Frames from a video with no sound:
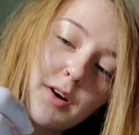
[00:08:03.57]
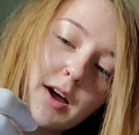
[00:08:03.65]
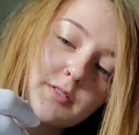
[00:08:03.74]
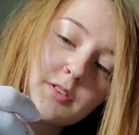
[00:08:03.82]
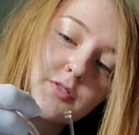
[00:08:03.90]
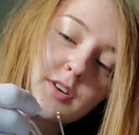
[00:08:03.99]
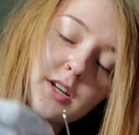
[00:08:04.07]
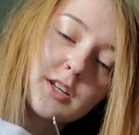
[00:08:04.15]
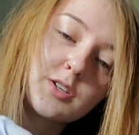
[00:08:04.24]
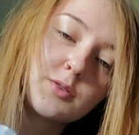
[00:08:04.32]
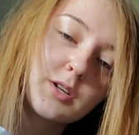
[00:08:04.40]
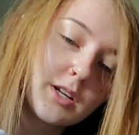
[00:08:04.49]
have to fucking
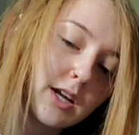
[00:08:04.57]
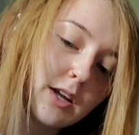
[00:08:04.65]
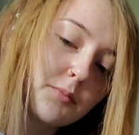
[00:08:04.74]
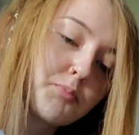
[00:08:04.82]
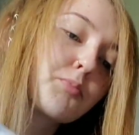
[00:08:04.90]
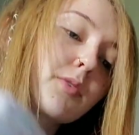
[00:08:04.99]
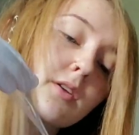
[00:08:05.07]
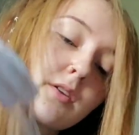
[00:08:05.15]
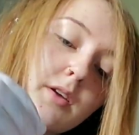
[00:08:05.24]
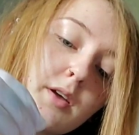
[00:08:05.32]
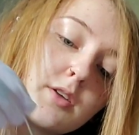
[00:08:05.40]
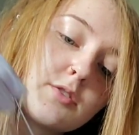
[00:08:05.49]
do it again.
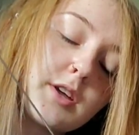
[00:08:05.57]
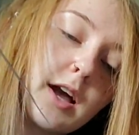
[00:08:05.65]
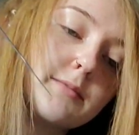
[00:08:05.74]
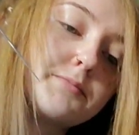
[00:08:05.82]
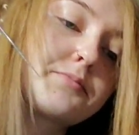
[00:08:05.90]
So, yeah.